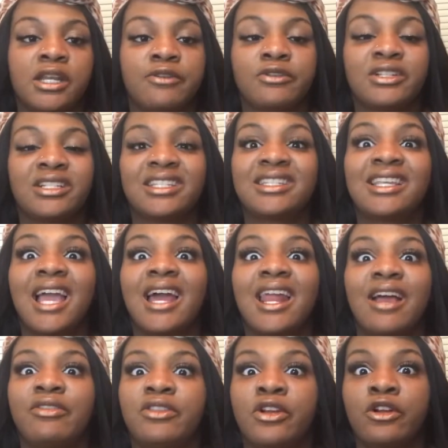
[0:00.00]
Never just got
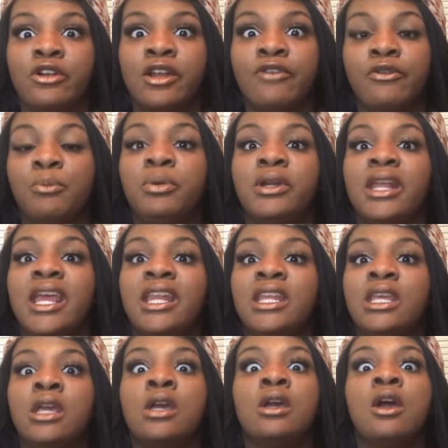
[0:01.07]
out there and never put
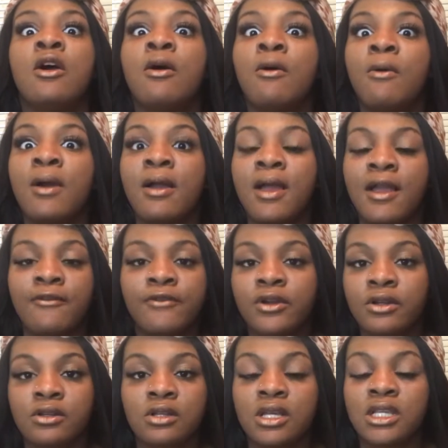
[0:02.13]
any
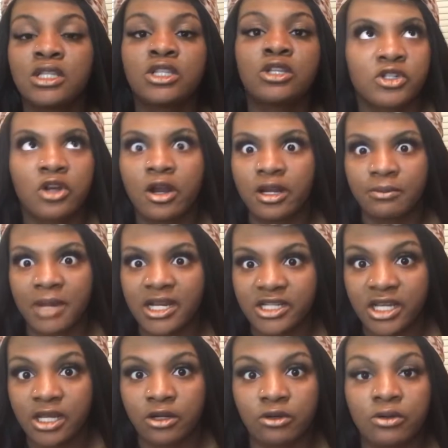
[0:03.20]
effort into starting my
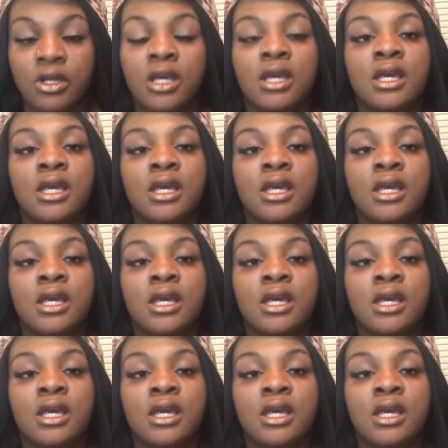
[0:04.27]
channel.